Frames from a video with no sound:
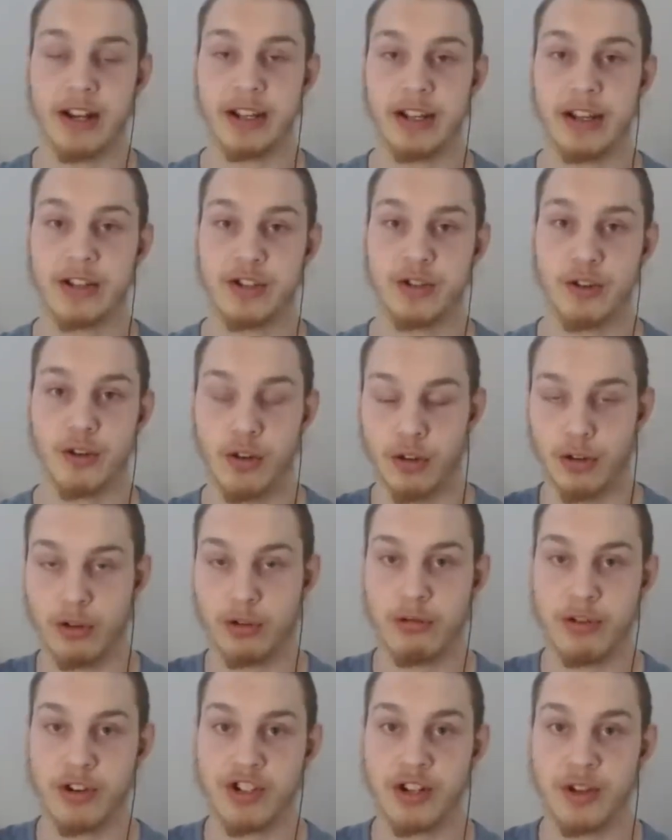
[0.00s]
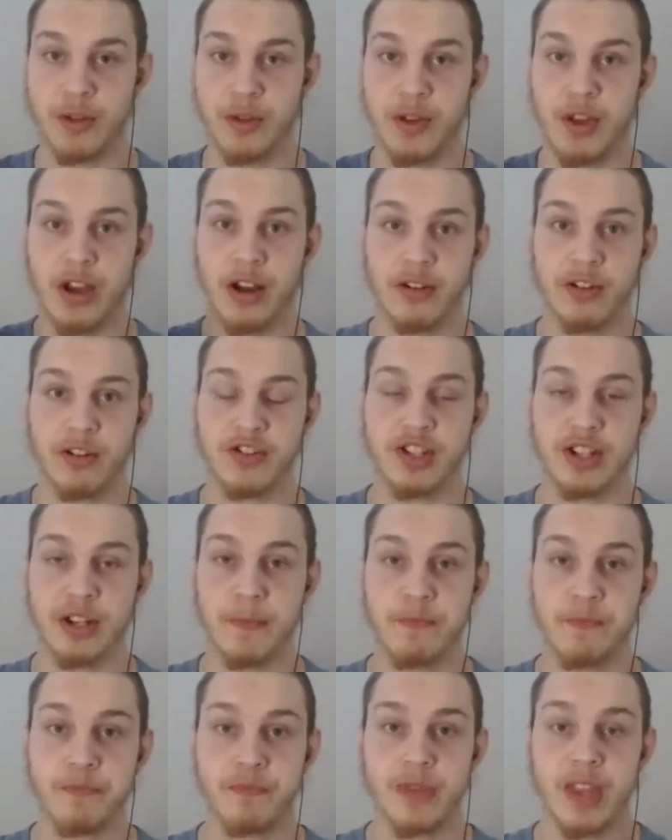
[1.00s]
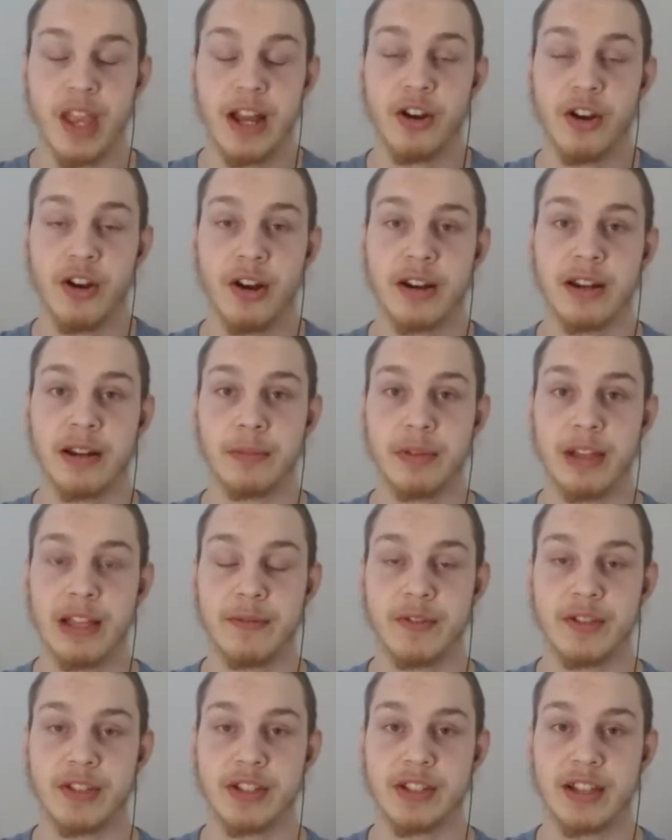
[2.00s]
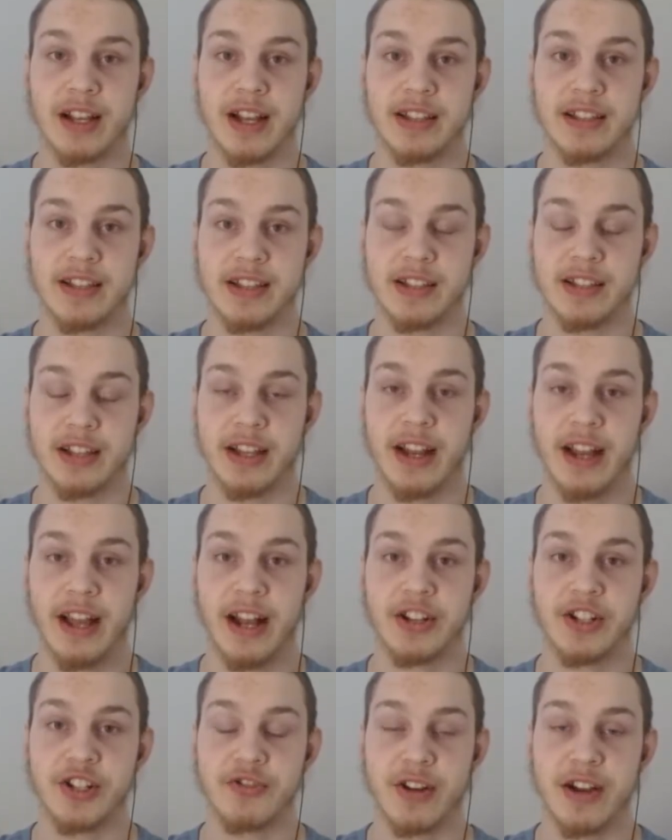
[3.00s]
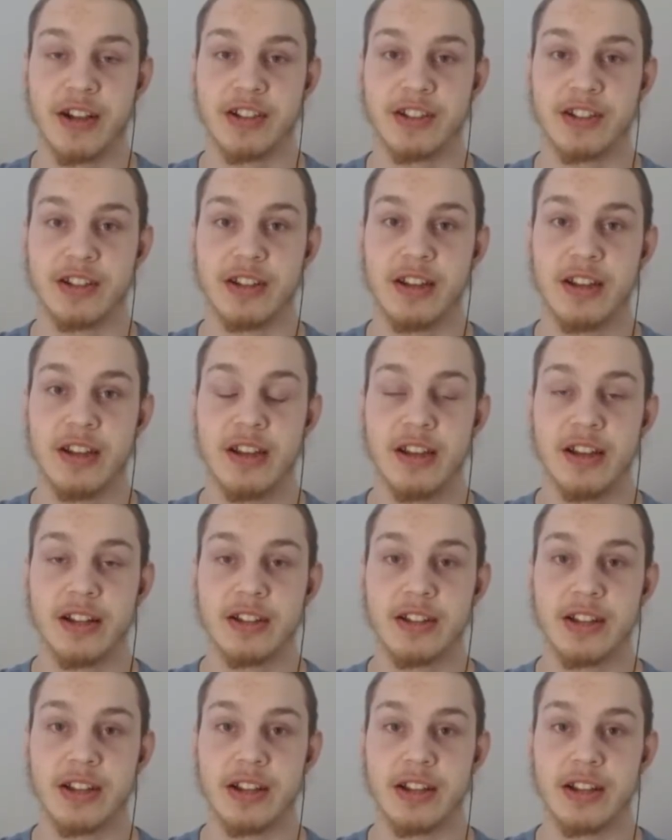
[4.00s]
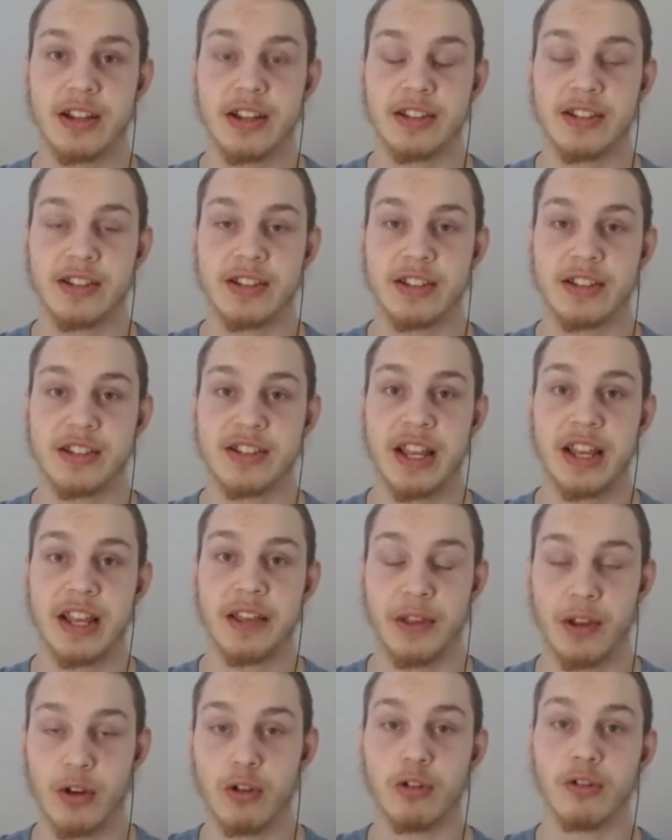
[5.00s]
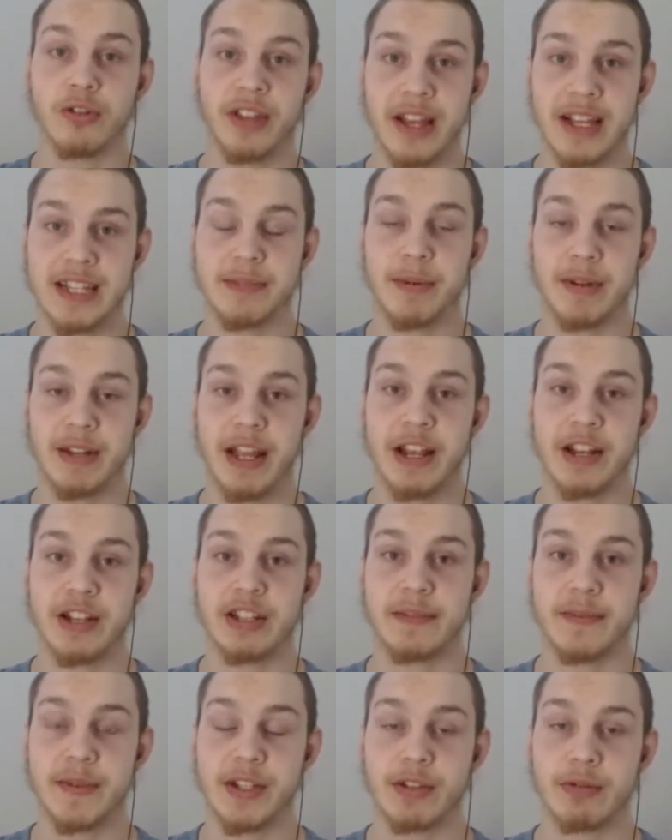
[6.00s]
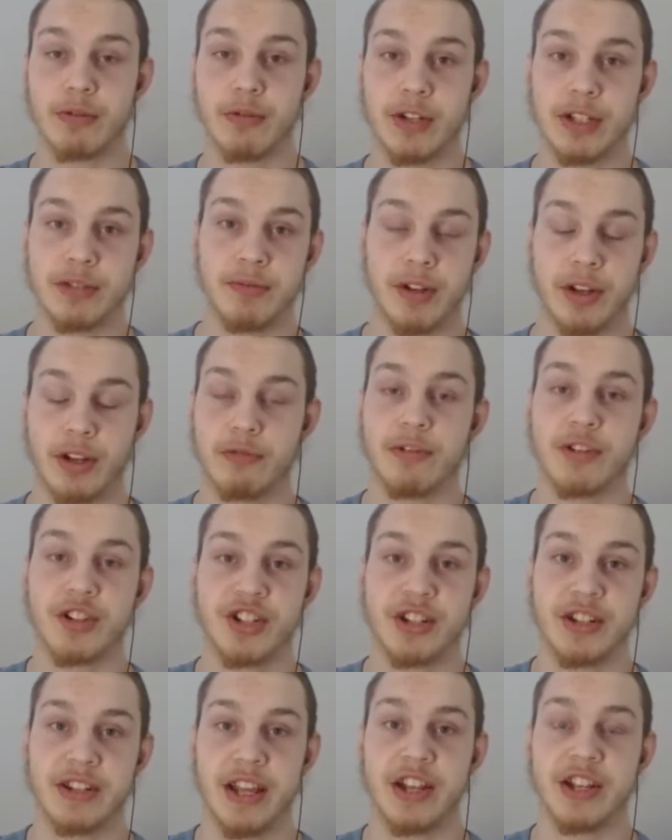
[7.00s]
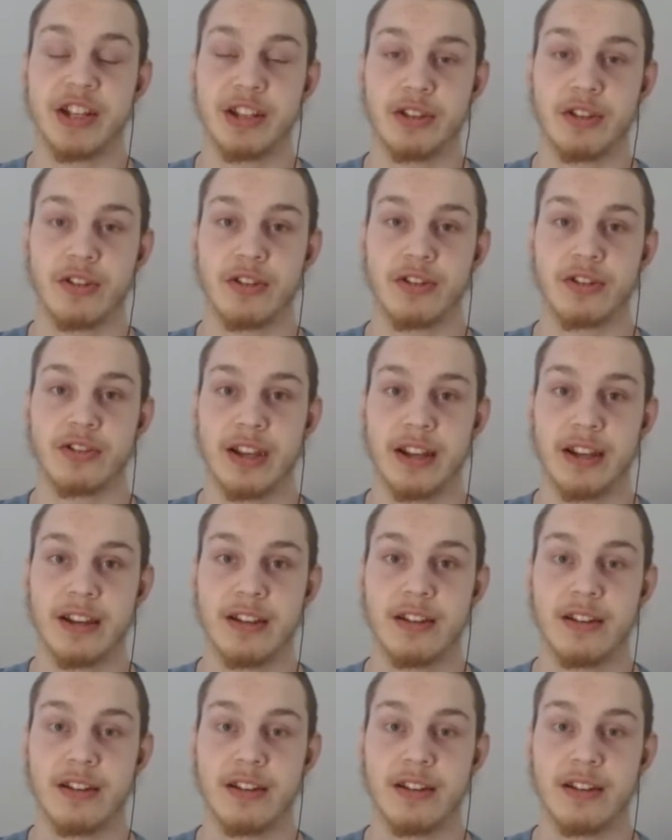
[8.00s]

a so-called Christian theocracy. And you're not going to believe what this guy says. The guy actually tries to to say the Old Testament nation of Israel is what a Christian nation looks like.